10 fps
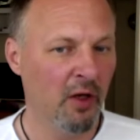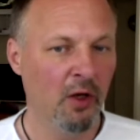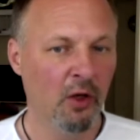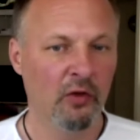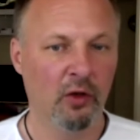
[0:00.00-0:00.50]

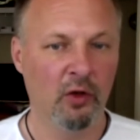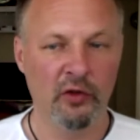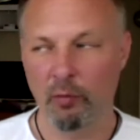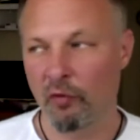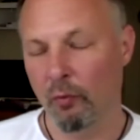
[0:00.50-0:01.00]
So
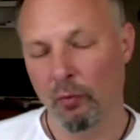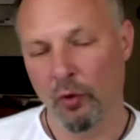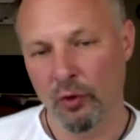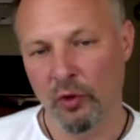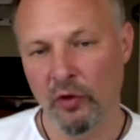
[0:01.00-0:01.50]
some of them will
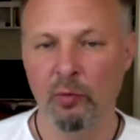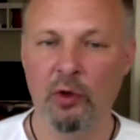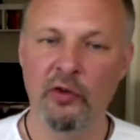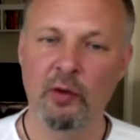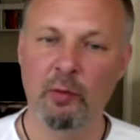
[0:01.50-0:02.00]
do this
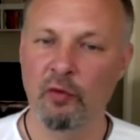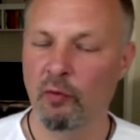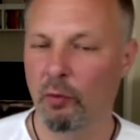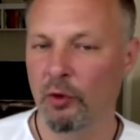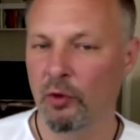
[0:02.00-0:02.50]
more, some of them
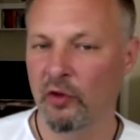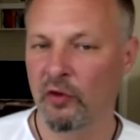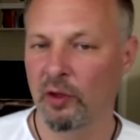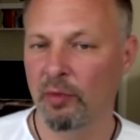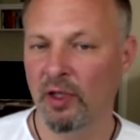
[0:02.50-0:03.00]
will do this a
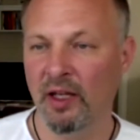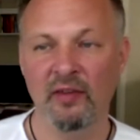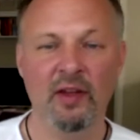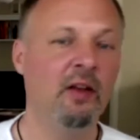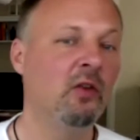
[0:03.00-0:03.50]
little bit less,
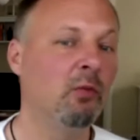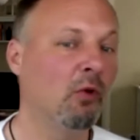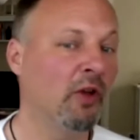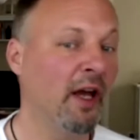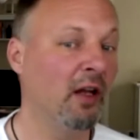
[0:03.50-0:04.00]
others
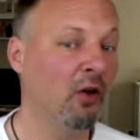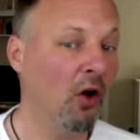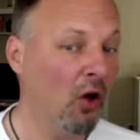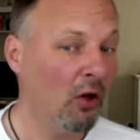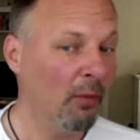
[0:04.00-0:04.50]
won't at
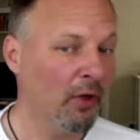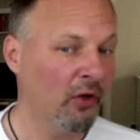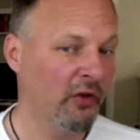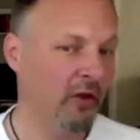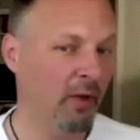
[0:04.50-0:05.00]
all
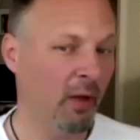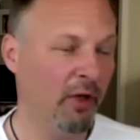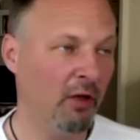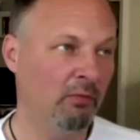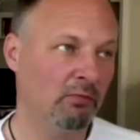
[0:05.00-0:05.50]
because they
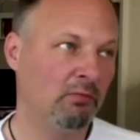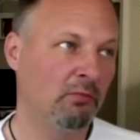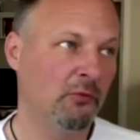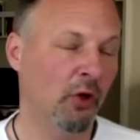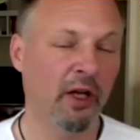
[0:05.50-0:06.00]
maybe
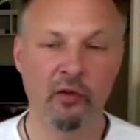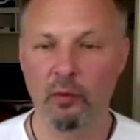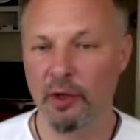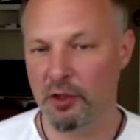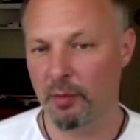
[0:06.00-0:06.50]
don't care so
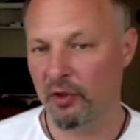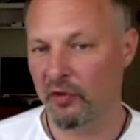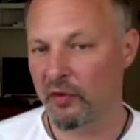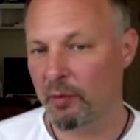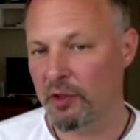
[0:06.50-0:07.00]
much about the
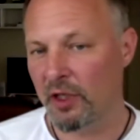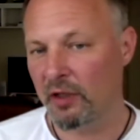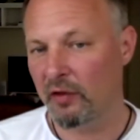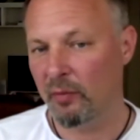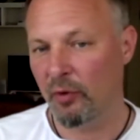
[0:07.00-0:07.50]
subject
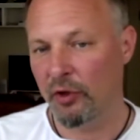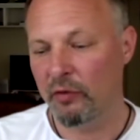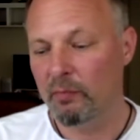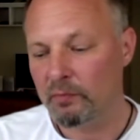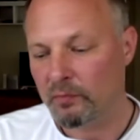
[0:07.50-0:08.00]
at this point.
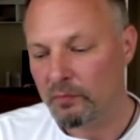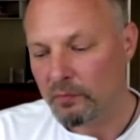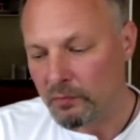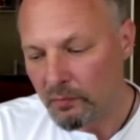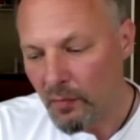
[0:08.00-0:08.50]

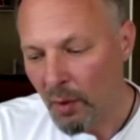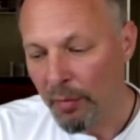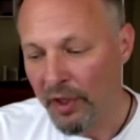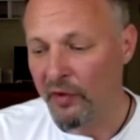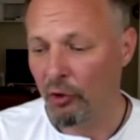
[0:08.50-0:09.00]
But
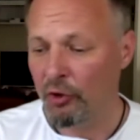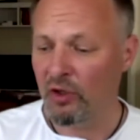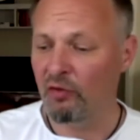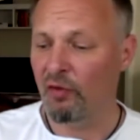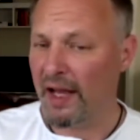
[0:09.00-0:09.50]
that's how you
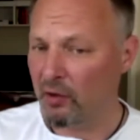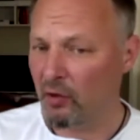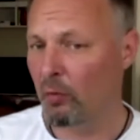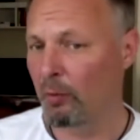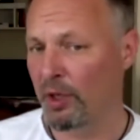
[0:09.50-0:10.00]
invite
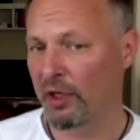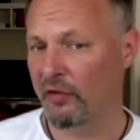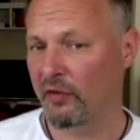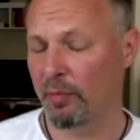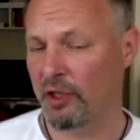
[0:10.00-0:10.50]
open
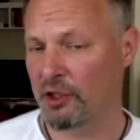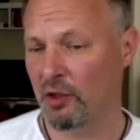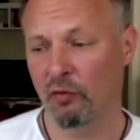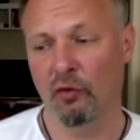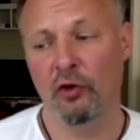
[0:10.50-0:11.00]
participation.
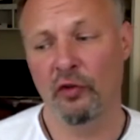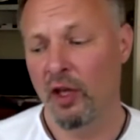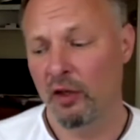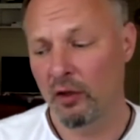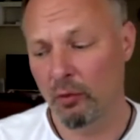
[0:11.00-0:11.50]
Of course,
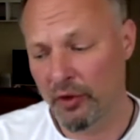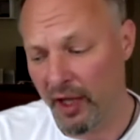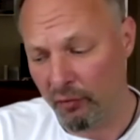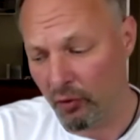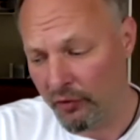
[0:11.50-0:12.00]
you won't
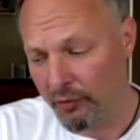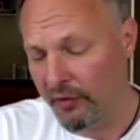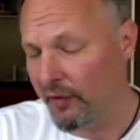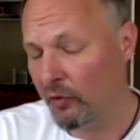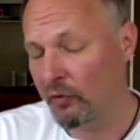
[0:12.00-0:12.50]
have all
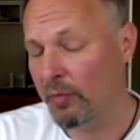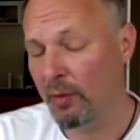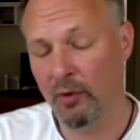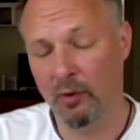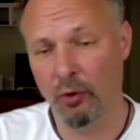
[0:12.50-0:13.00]
3,000
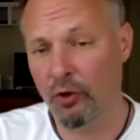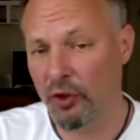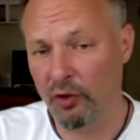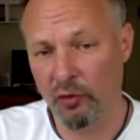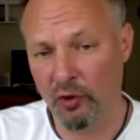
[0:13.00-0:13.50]
people who work on
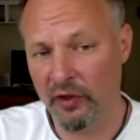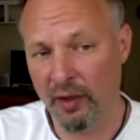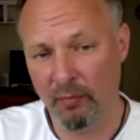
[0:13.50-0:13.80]
it full time.